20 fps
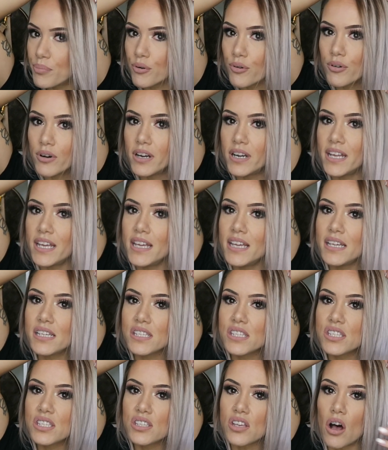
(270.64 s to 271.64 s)
pretty
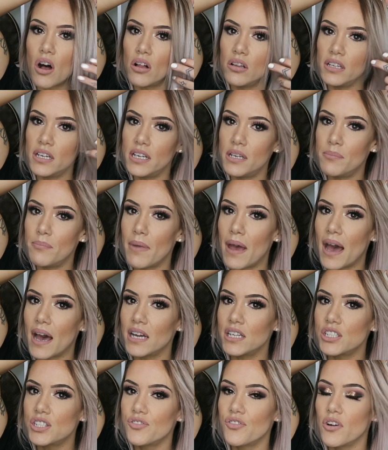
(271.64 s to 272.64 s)
solid
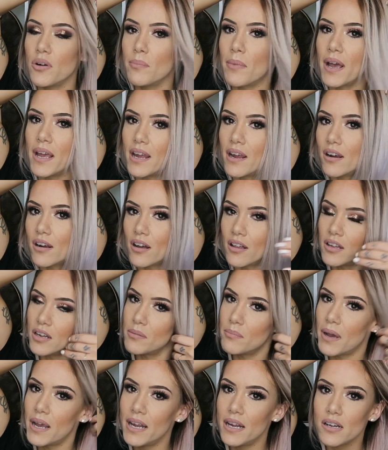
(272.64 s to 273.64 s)
match for my hair color,
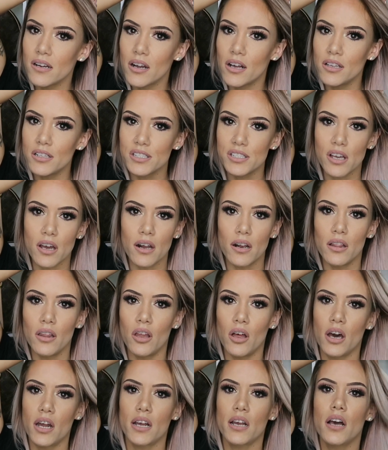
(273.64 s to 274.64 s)
and my hair color's got a
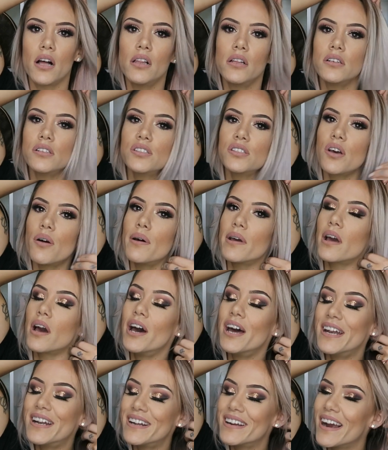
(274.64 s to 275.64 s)
lot of colors going
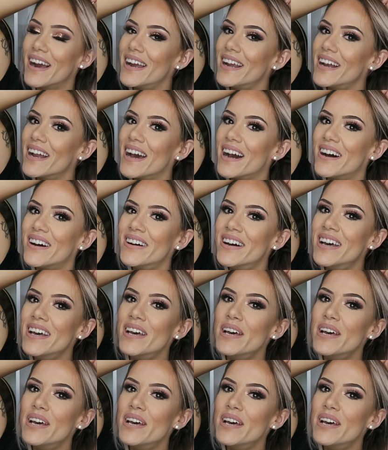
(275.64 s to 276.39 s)
on right now.